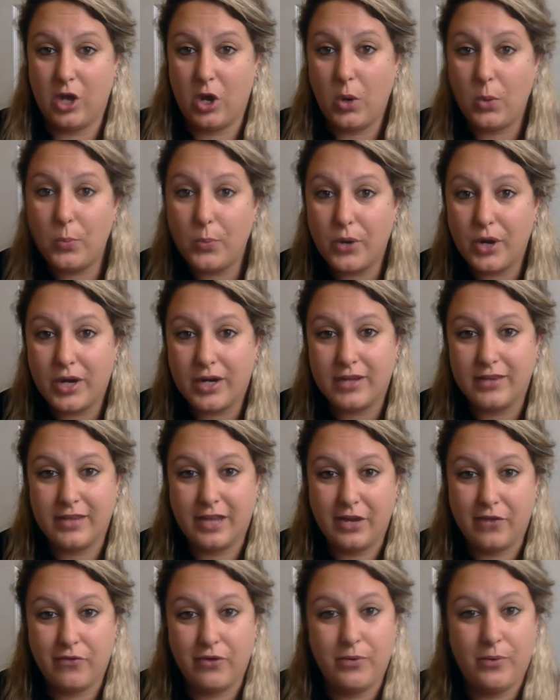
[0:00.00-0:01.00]
homework and
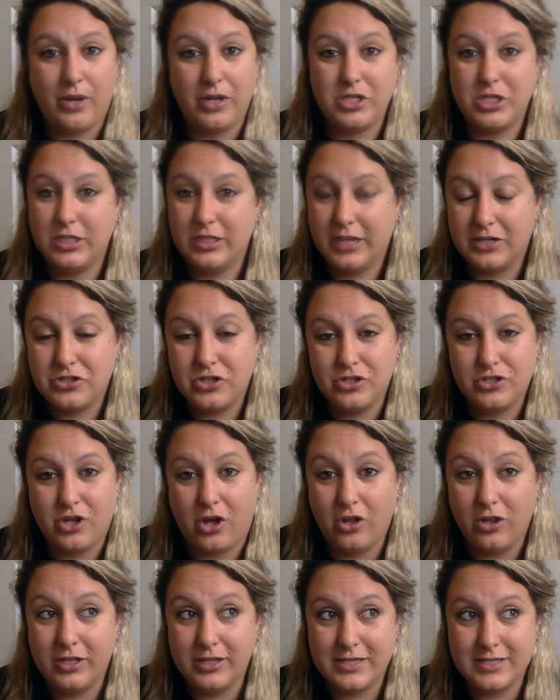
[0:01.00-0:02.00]
like rewatching lectures
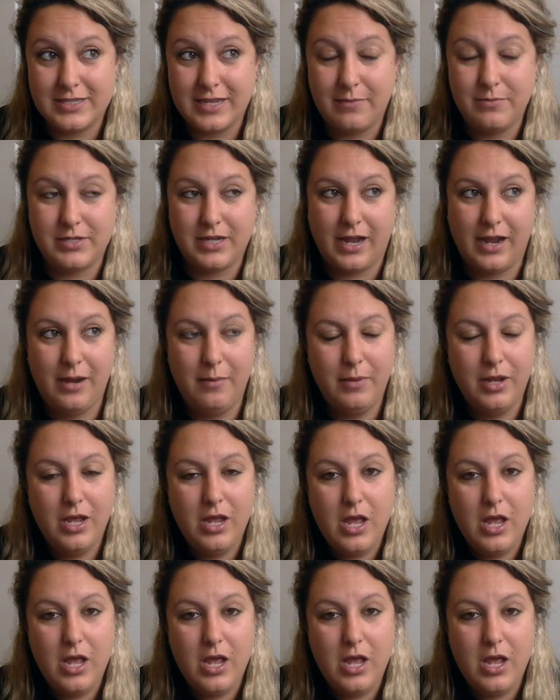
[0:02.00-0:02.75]
all at the same time.